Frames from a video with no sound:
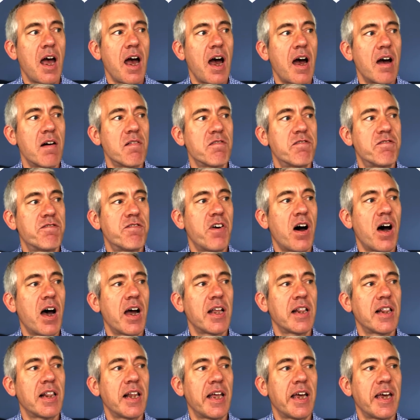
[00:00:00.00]
And
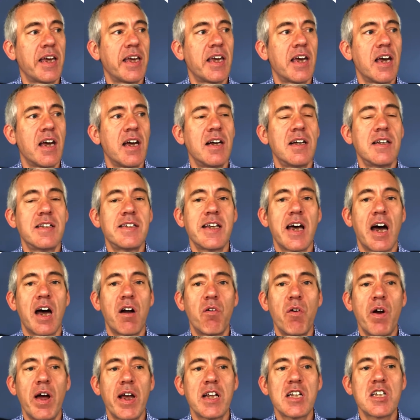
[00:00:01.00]
finally,
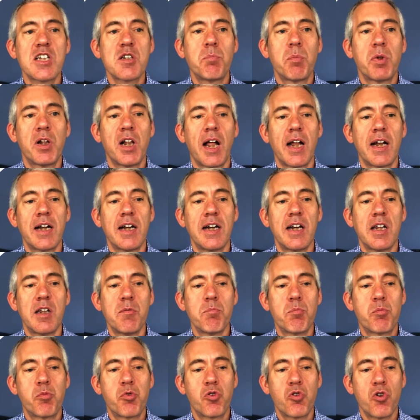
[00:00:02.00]
direct, plan and
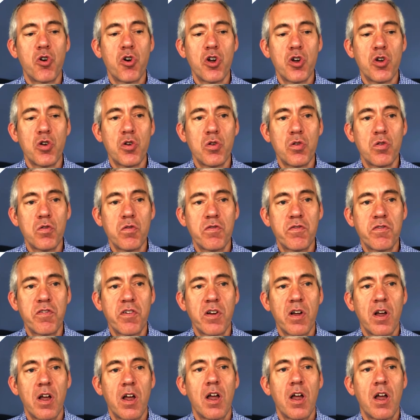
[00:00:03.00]
improve,